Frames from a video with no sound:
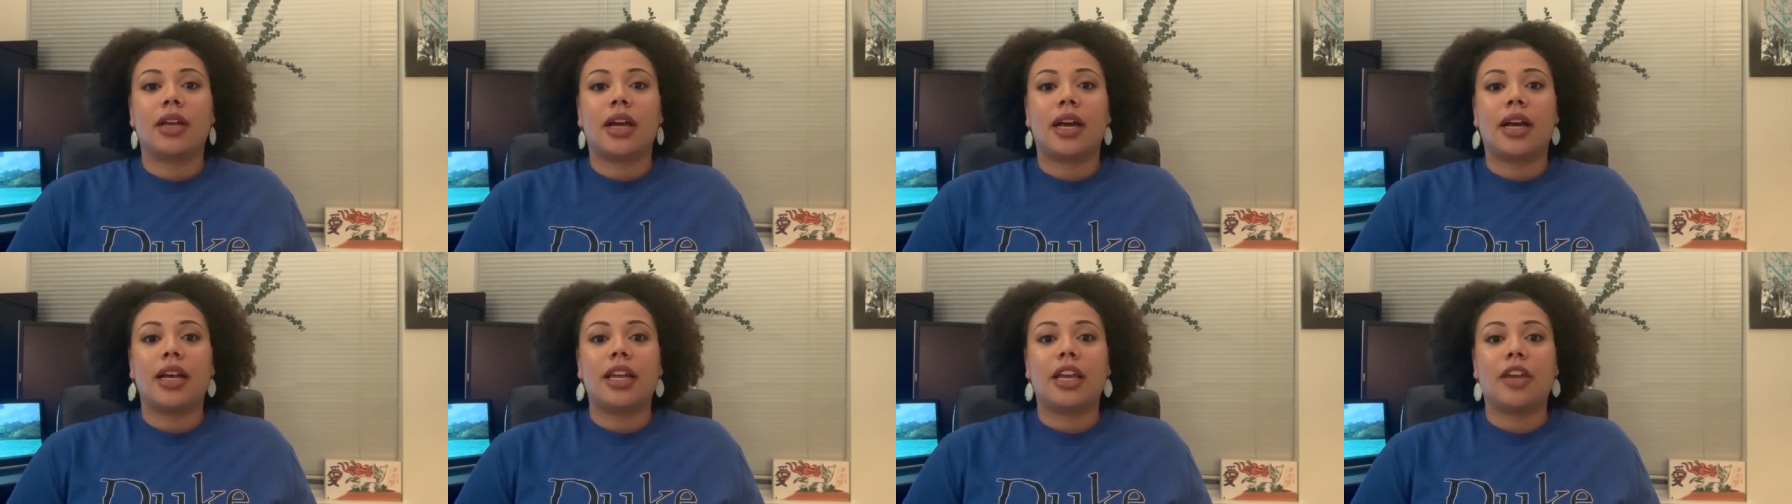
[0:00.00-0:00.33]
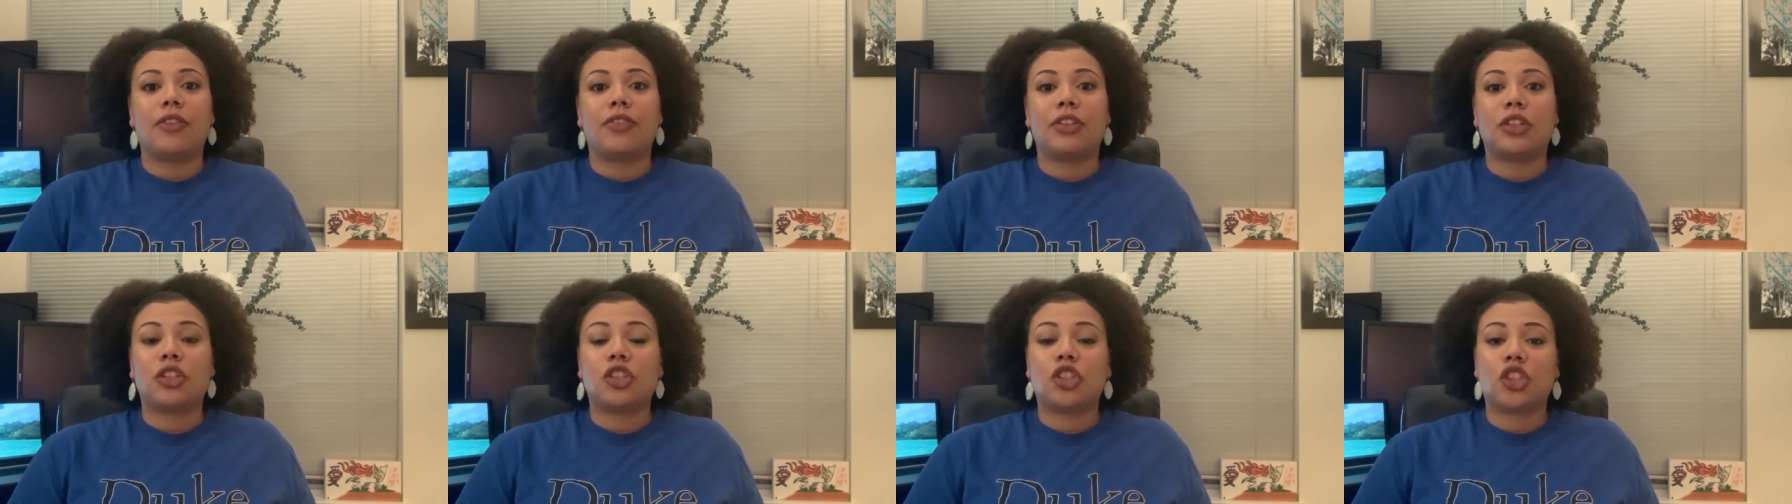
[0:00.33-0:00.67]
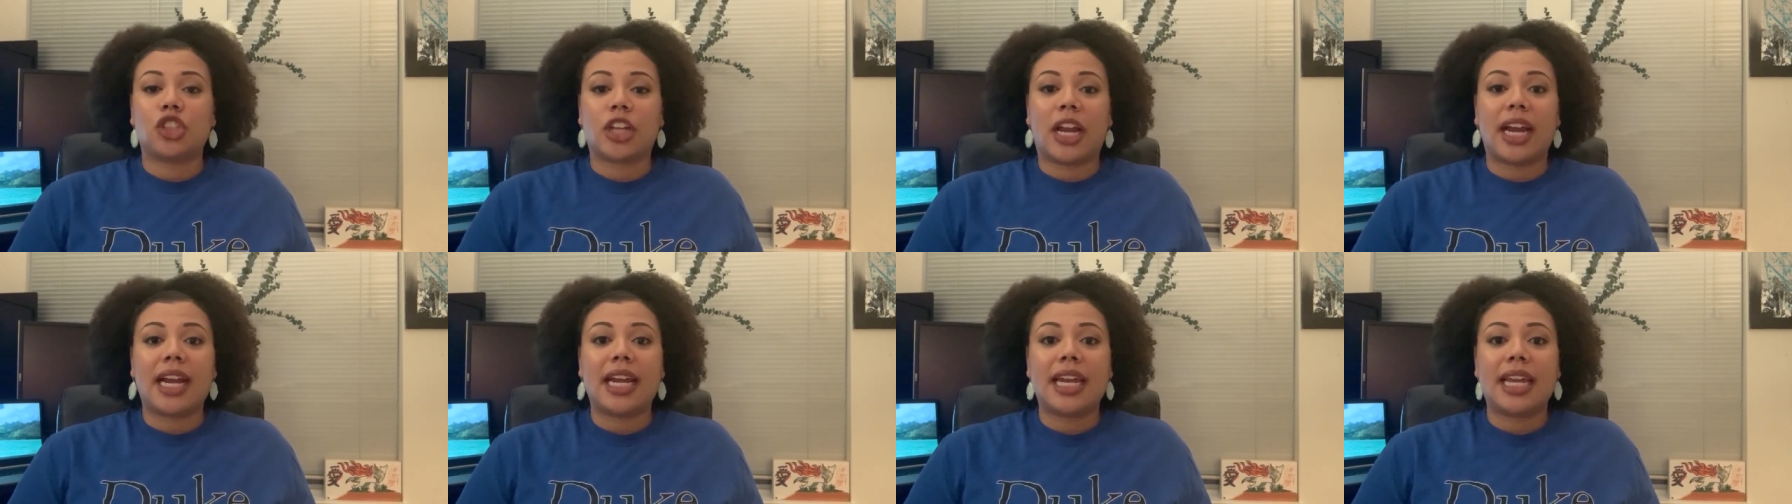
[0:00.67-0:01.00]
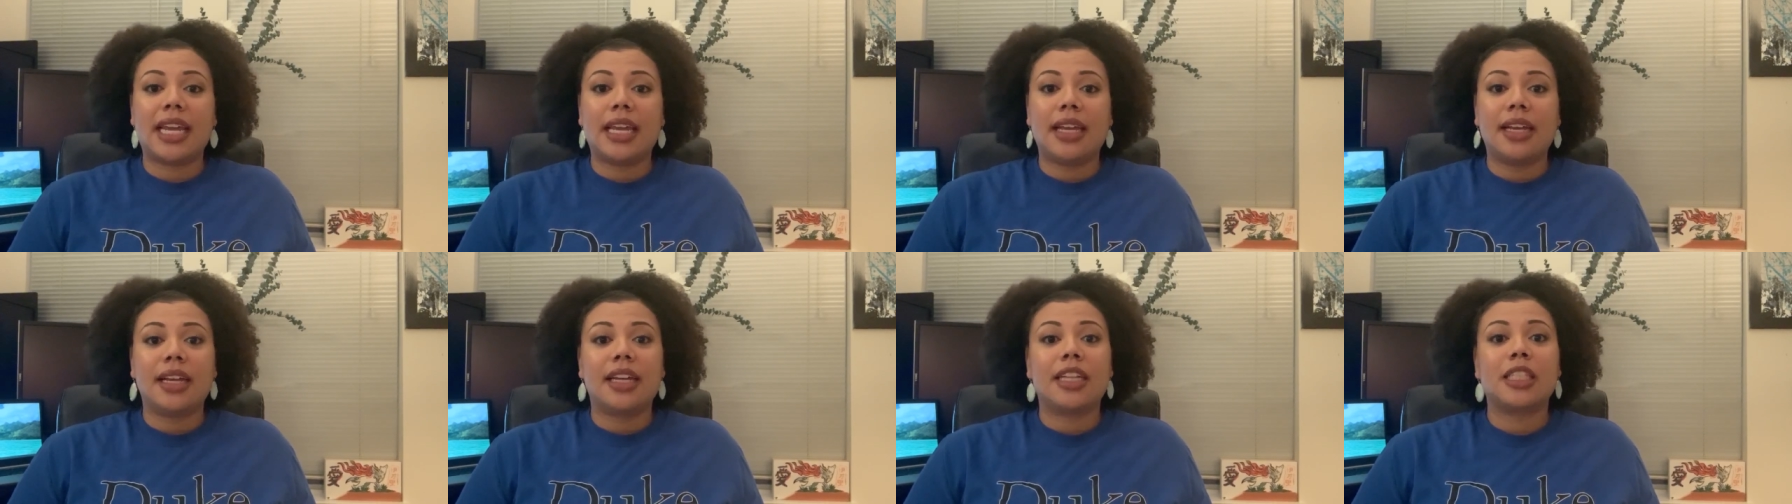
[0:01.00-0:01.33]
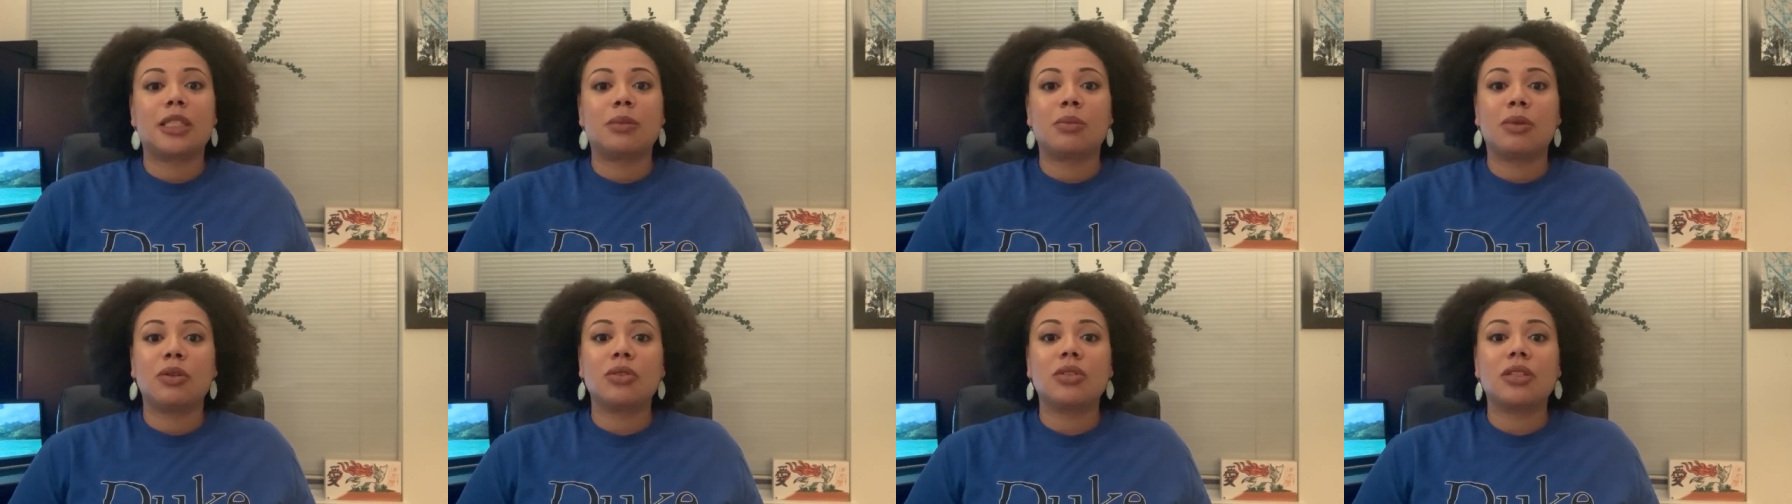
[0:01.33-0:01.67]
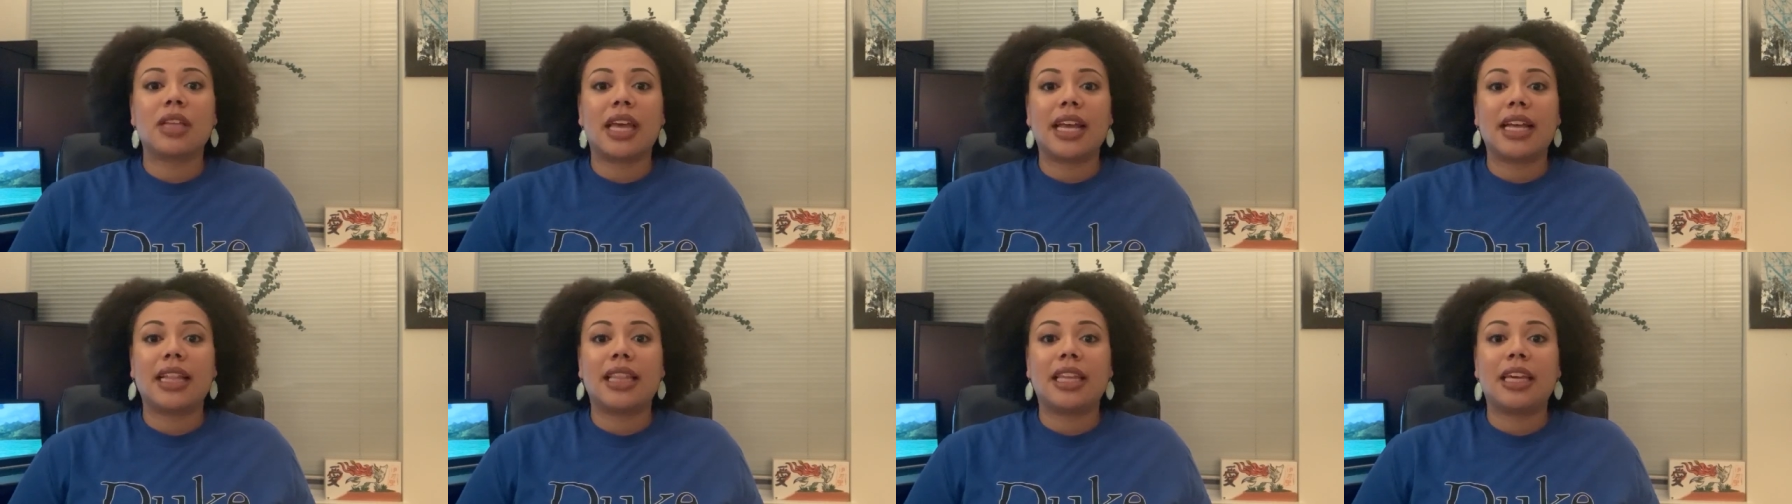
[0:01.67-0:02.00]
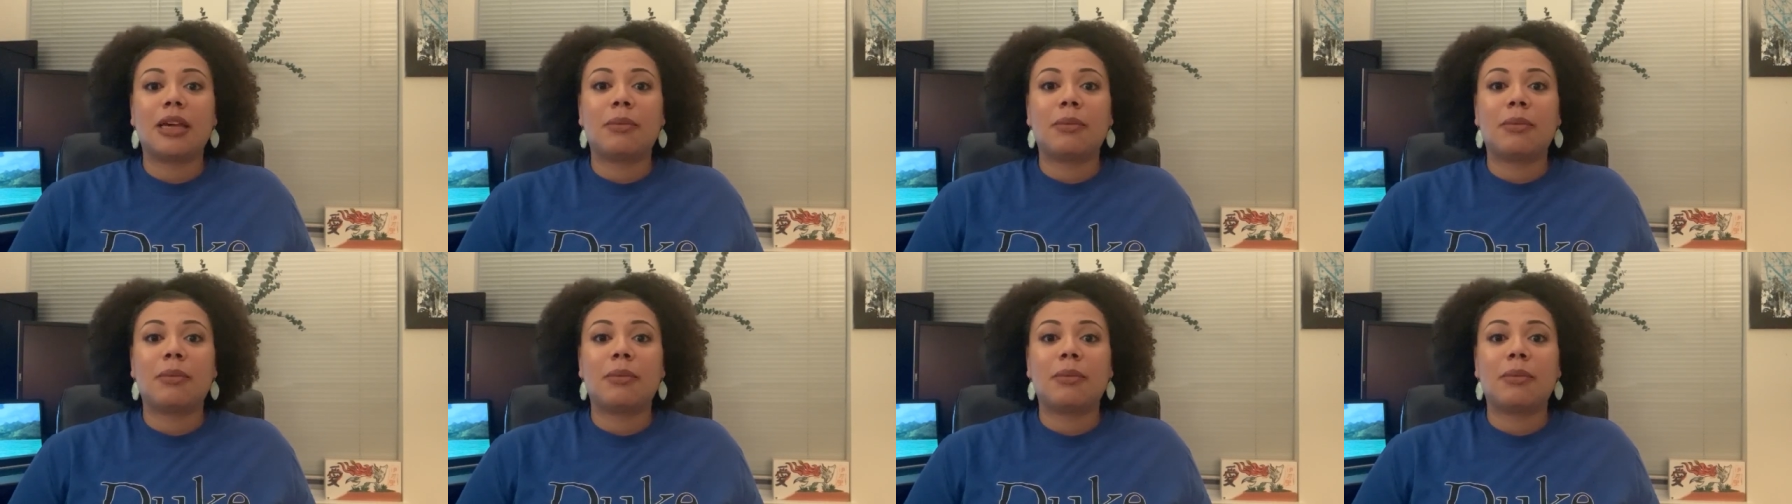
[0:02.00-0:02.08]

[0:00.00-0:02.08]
If it's shiny, it's most likely